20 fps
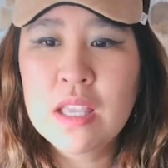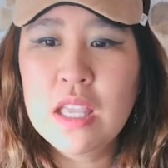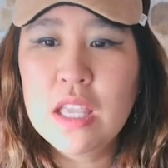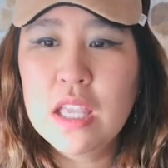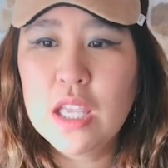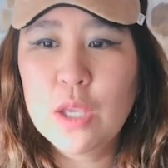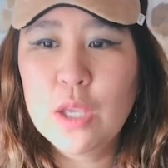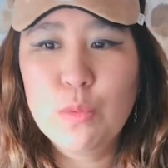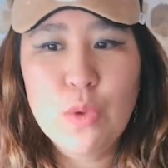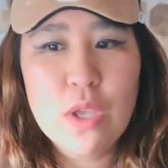
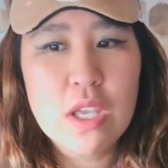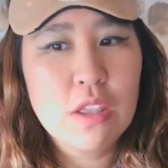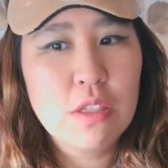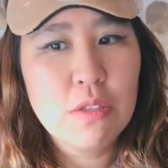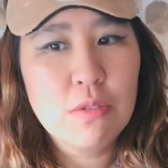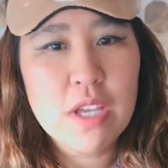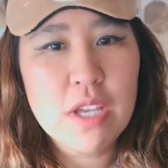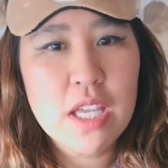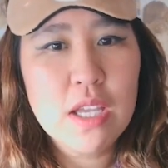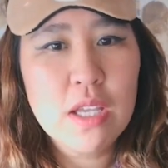In week
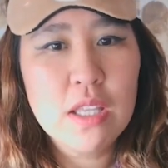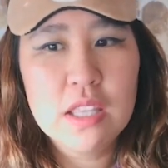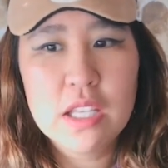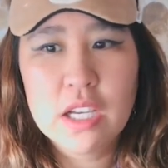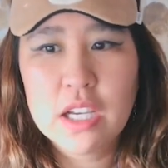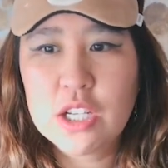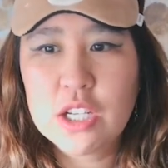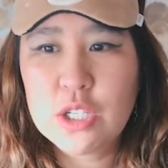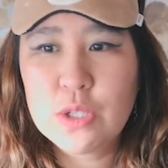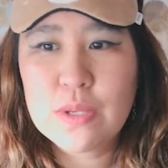three, they're
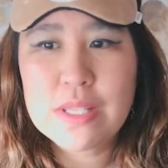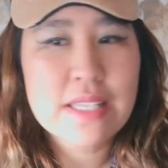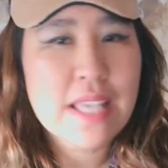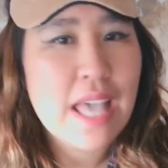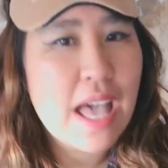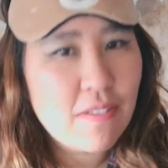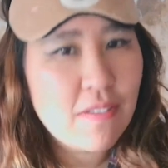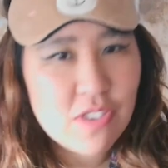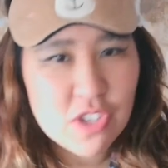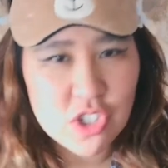going to do a
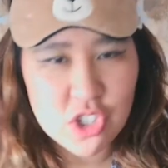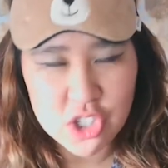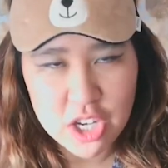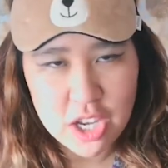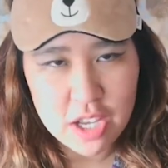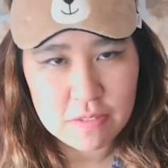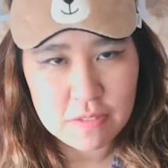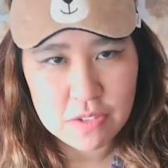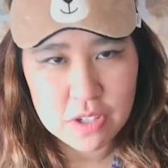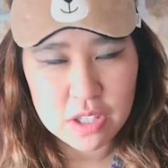scavenger
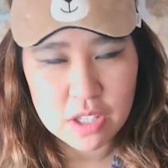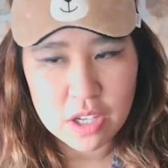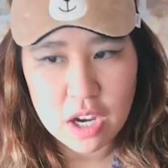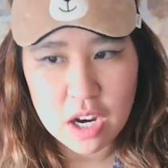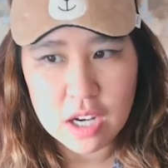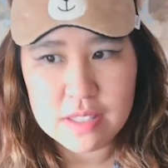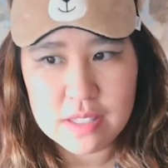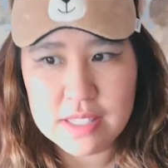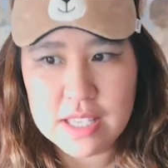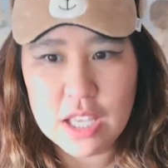hunt for the
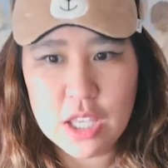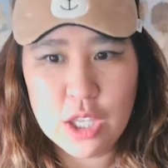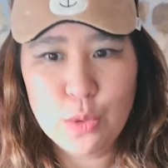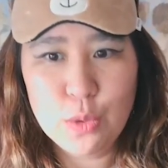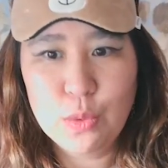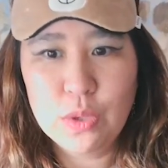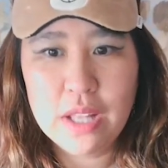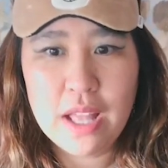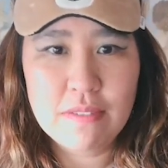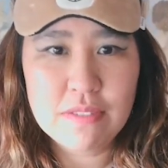cards that you
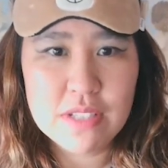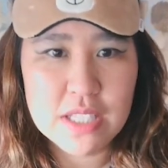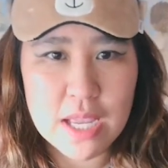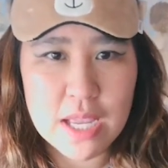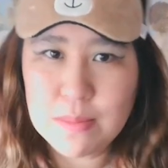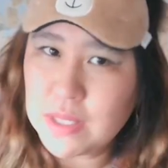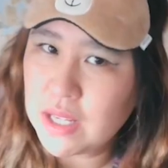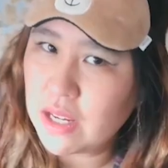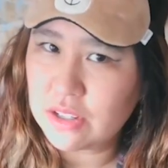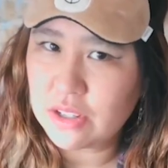will have
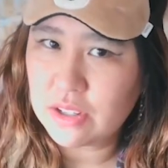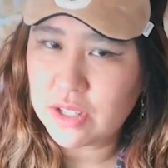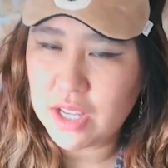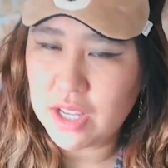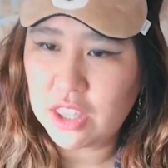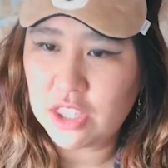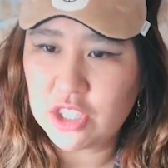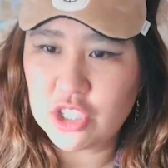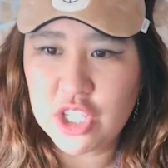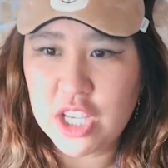taped
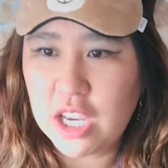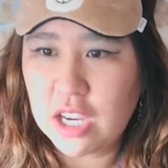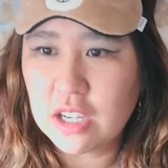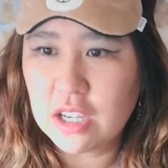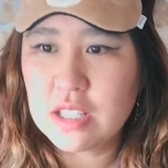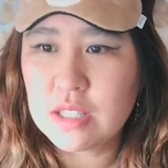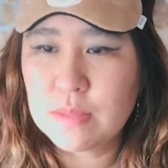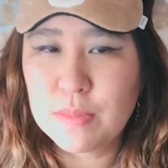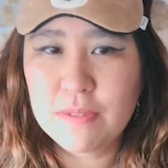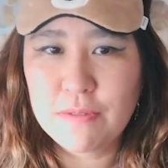underneath
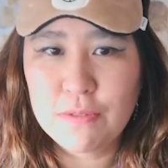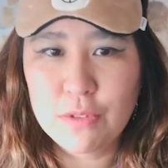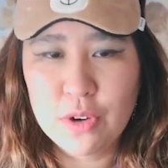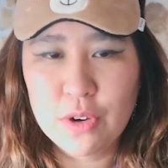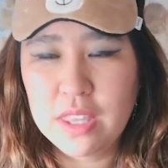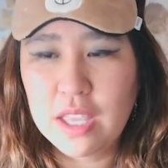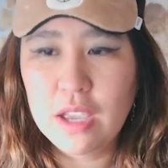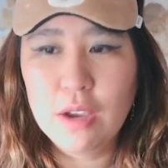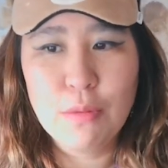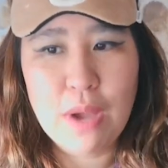chairs before
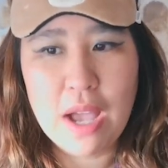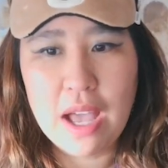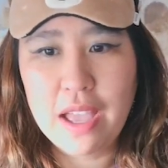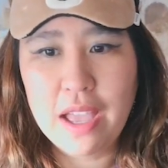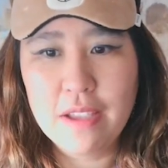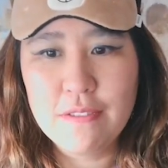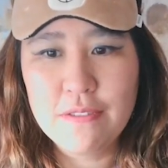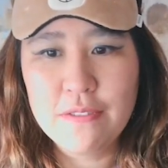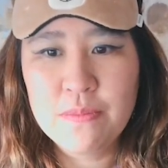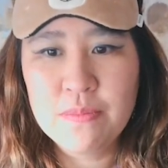they
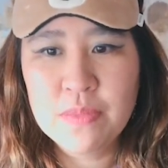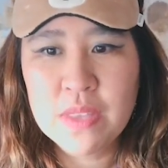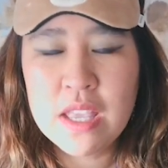arrive.